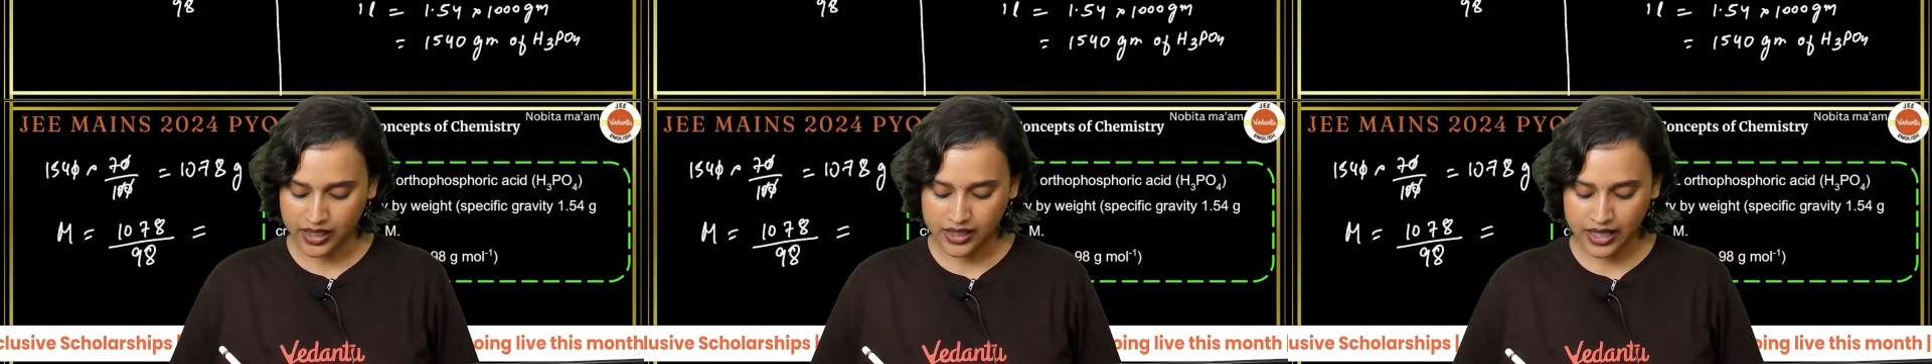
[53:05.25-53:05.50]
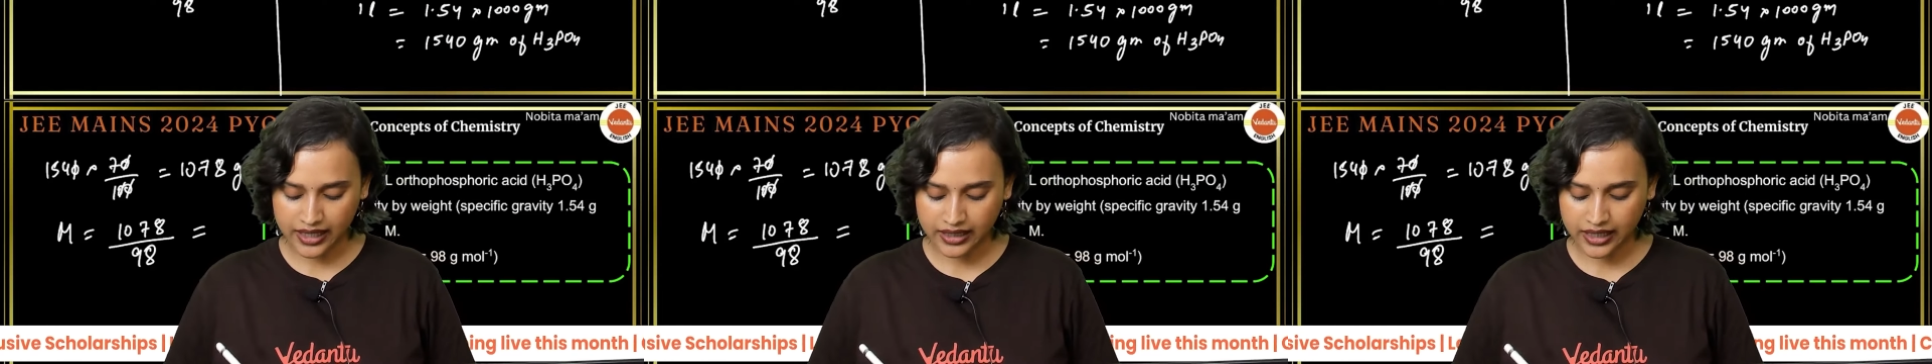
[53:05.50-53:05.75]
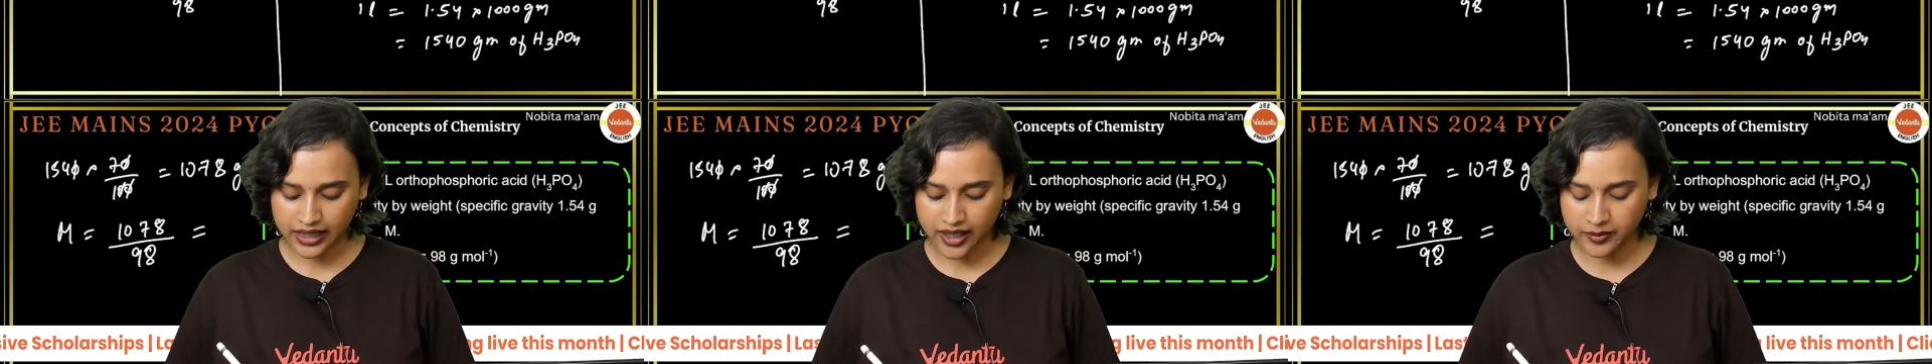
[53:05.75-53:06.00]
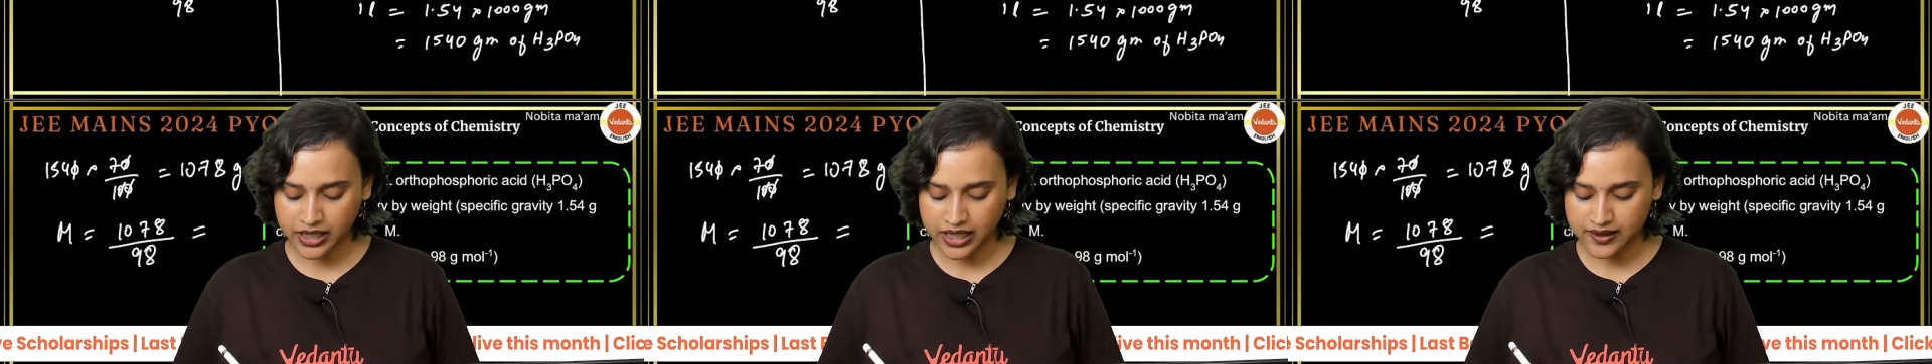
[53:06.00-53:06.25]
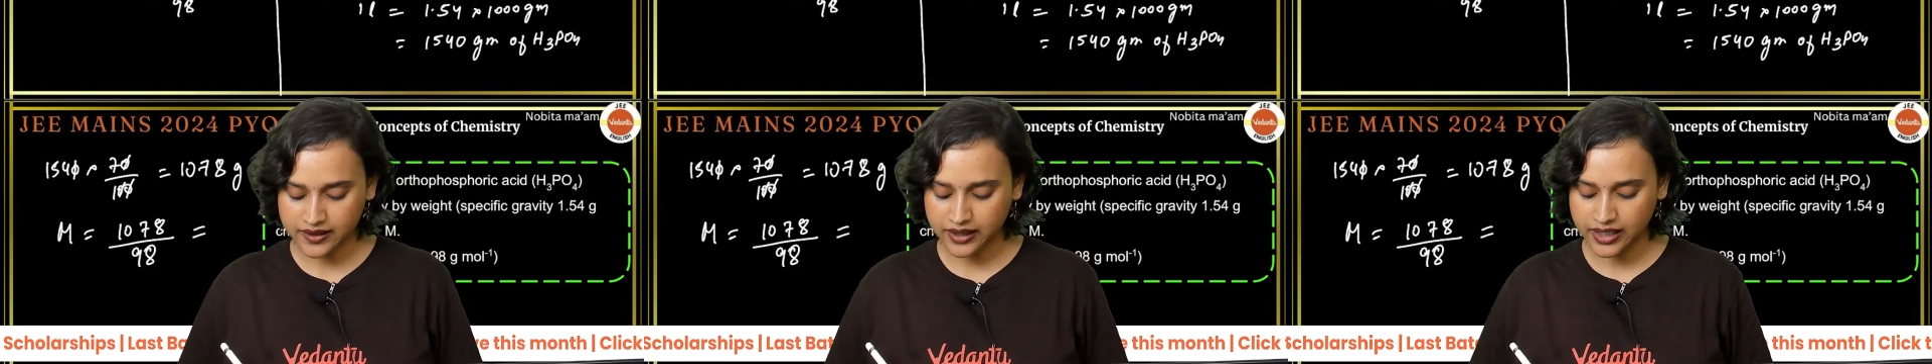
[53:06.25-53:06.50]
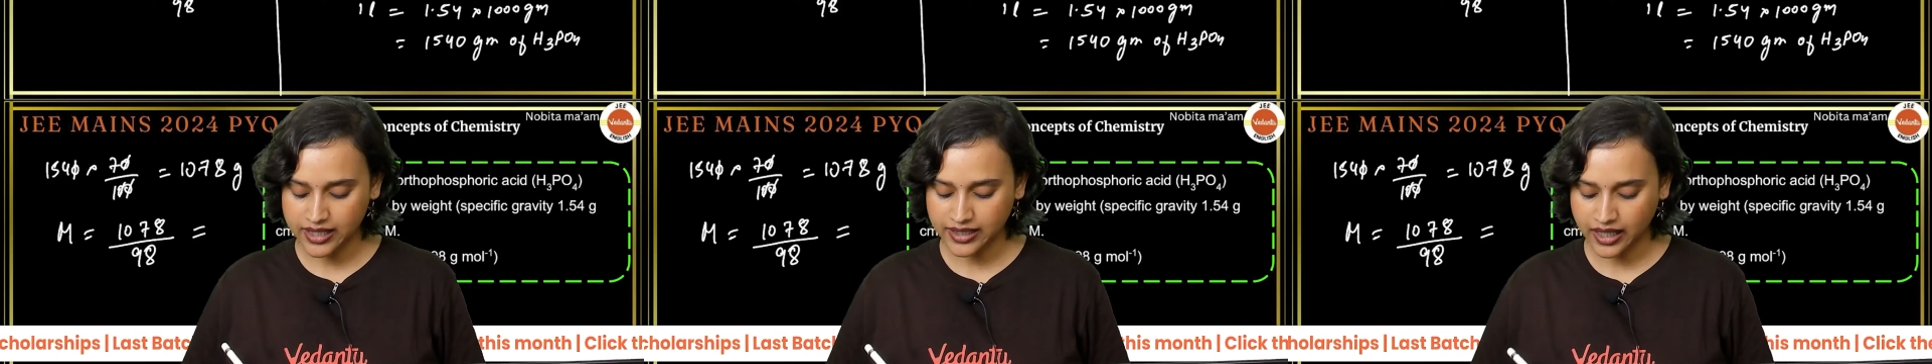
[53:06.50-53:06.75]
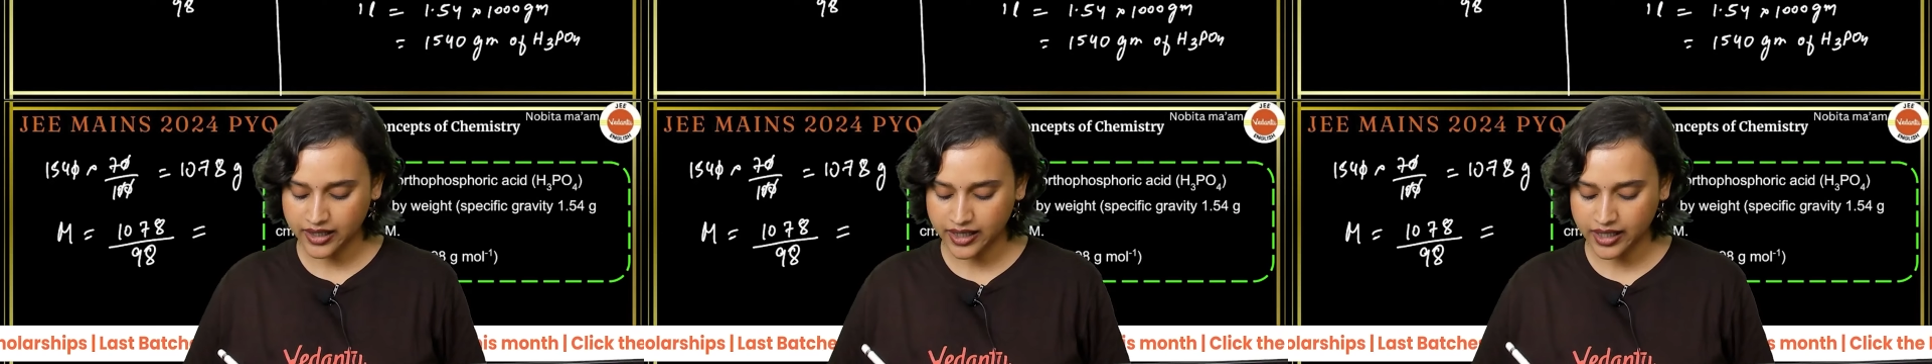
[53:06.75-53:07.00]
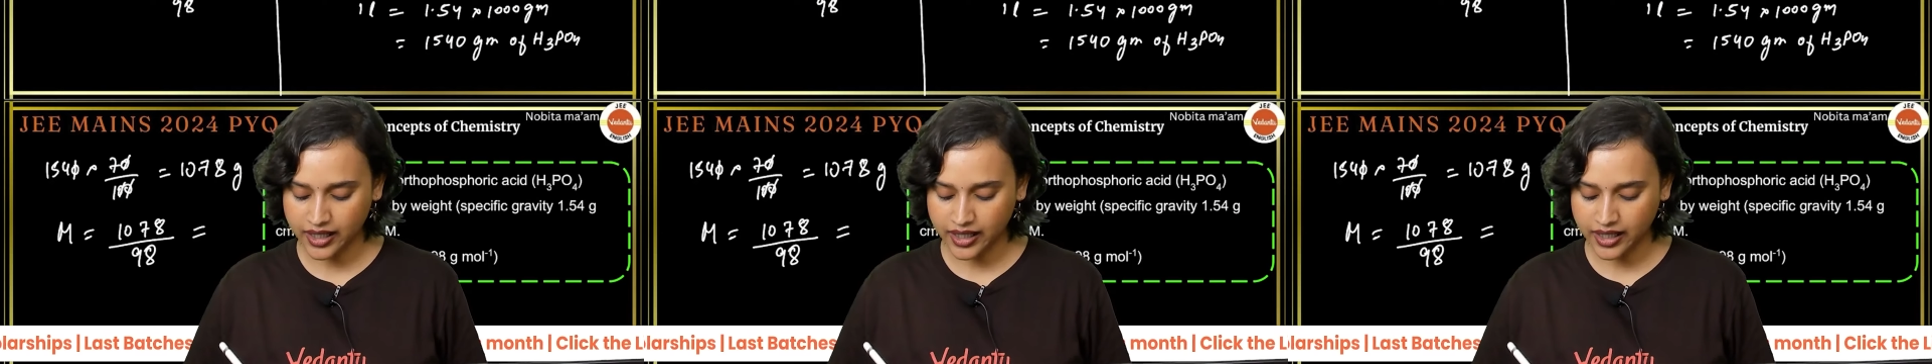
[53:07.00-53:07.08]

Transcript: 98 can be considered as 100,